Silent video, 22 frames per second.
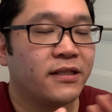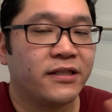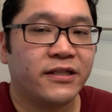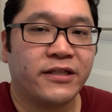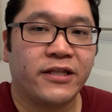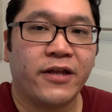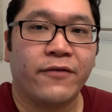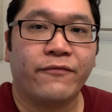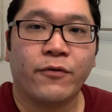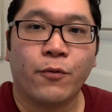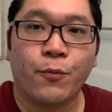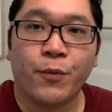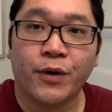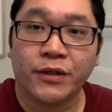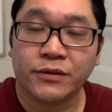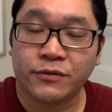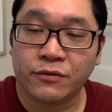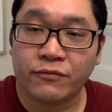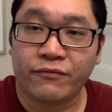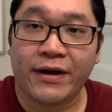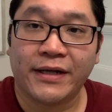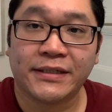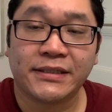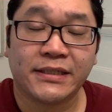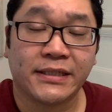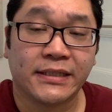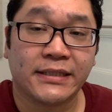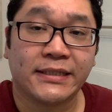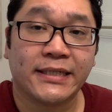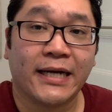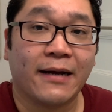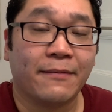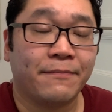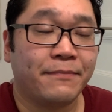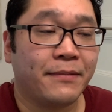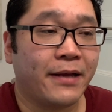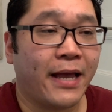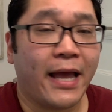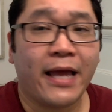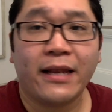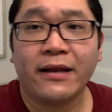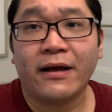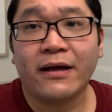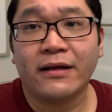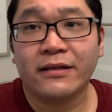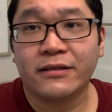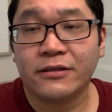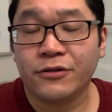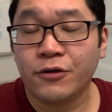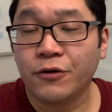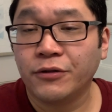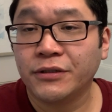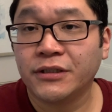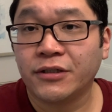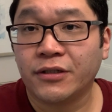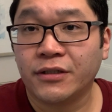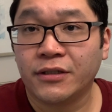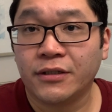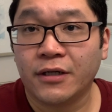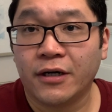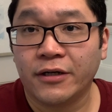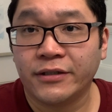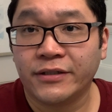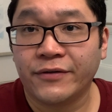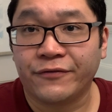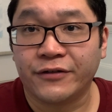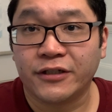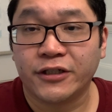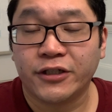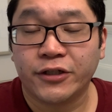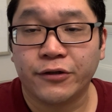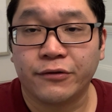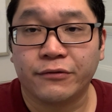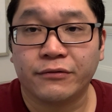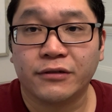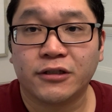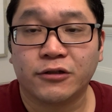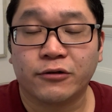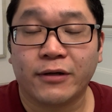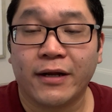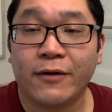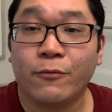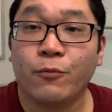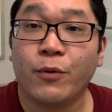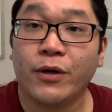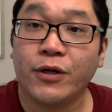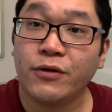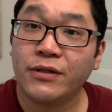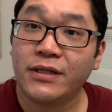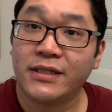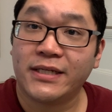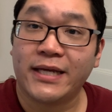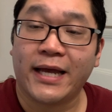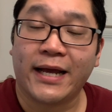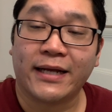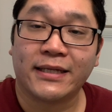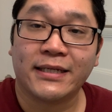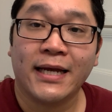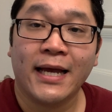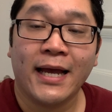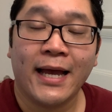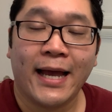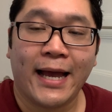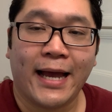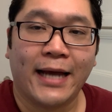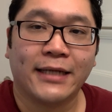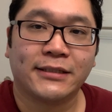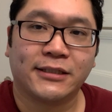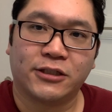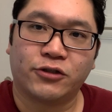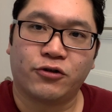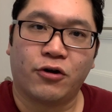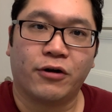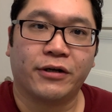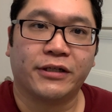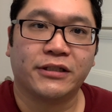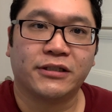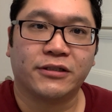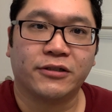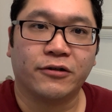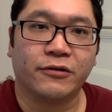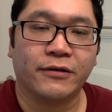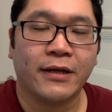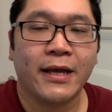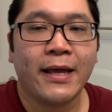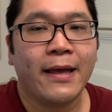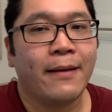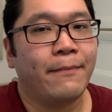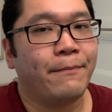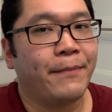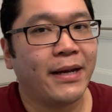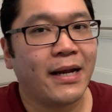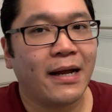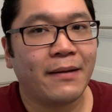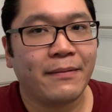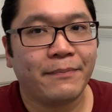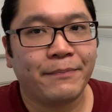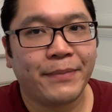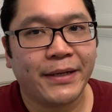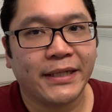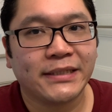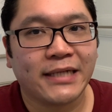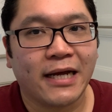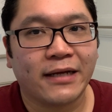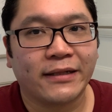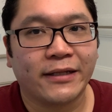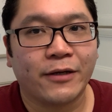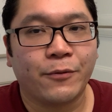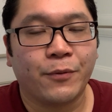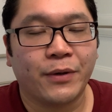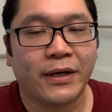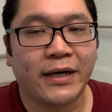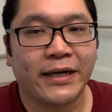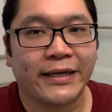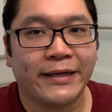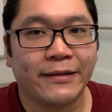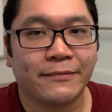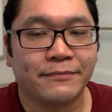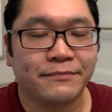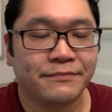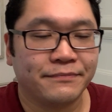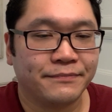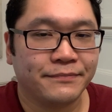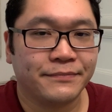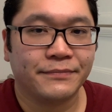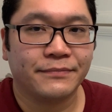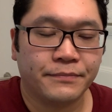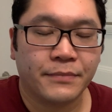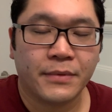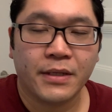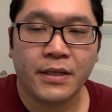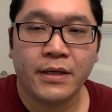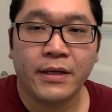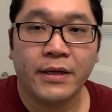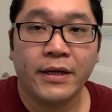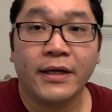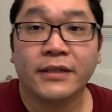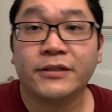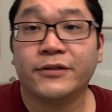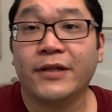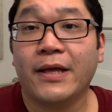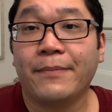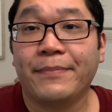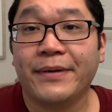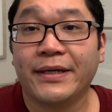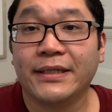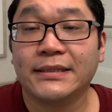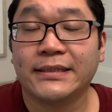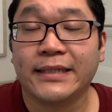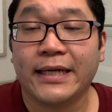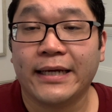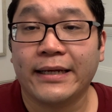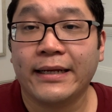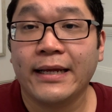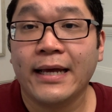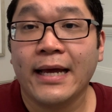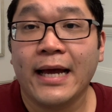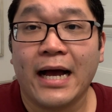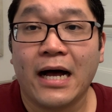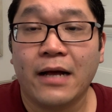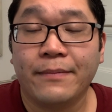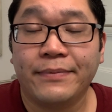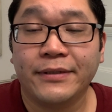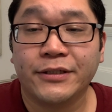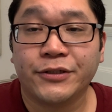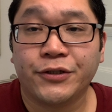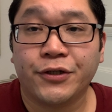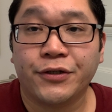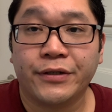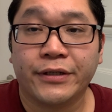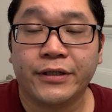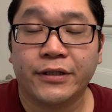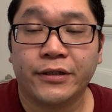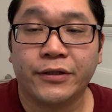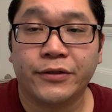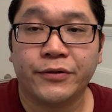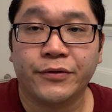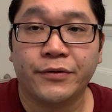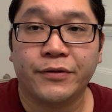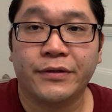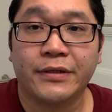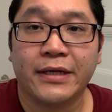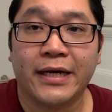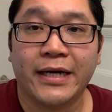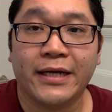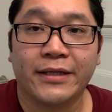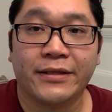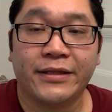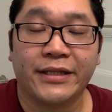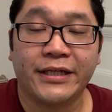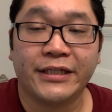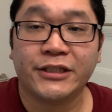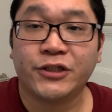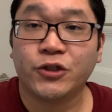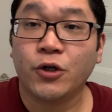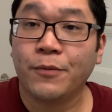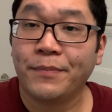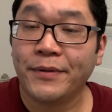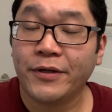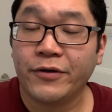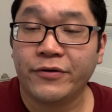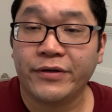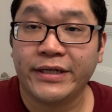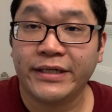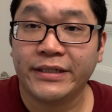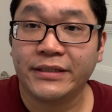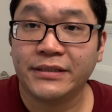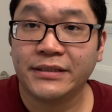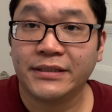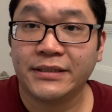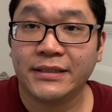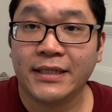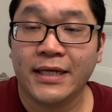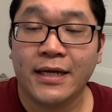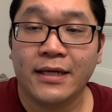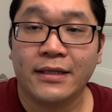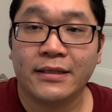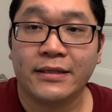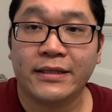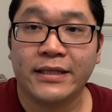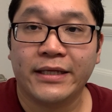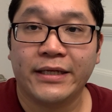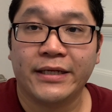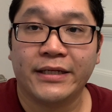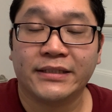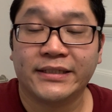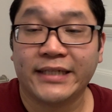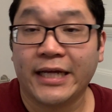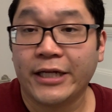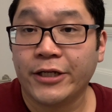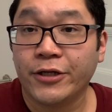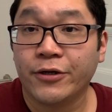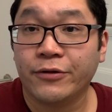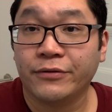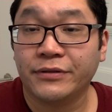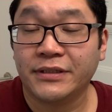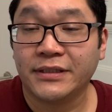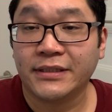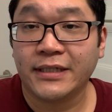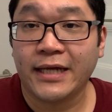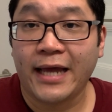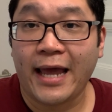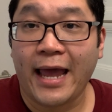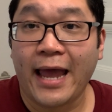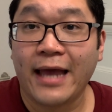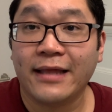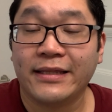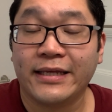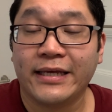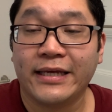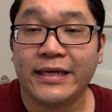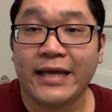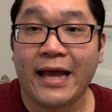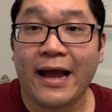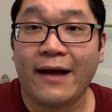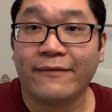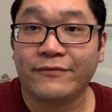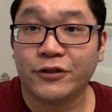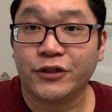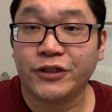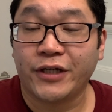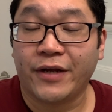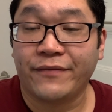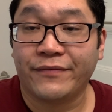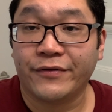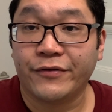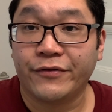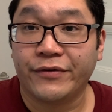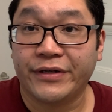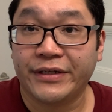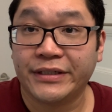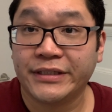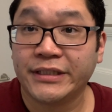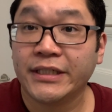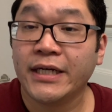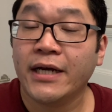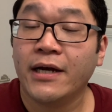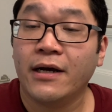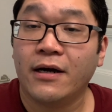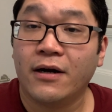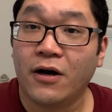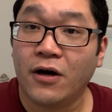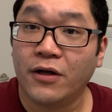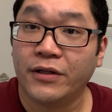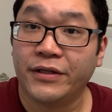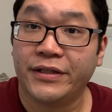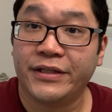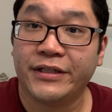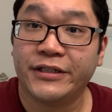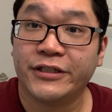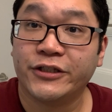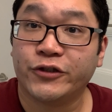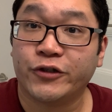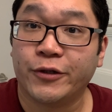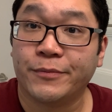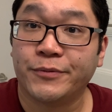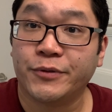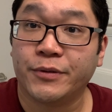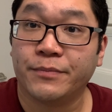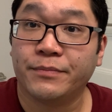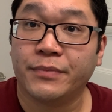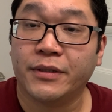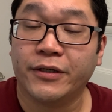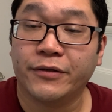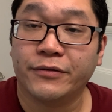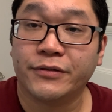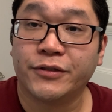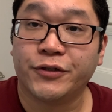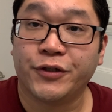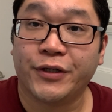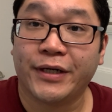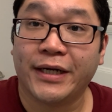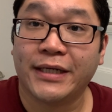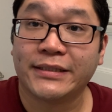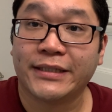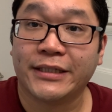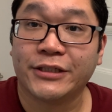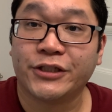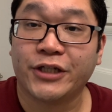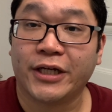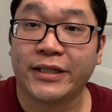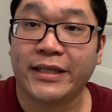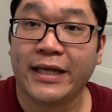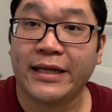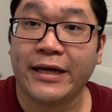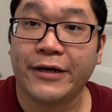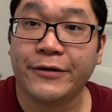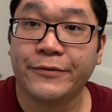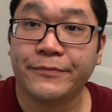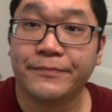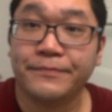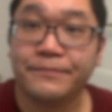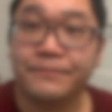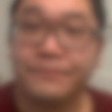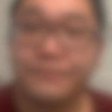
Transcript: different ones will rise to the top. And noses are, are different too. So kind of what detect as the strongest note may not be exactly what I am. So that being said, I'll be sure to include uh, the soap ingredients, the scent notes, and the aftershave ingredients all in the description below. So you guys can check that out.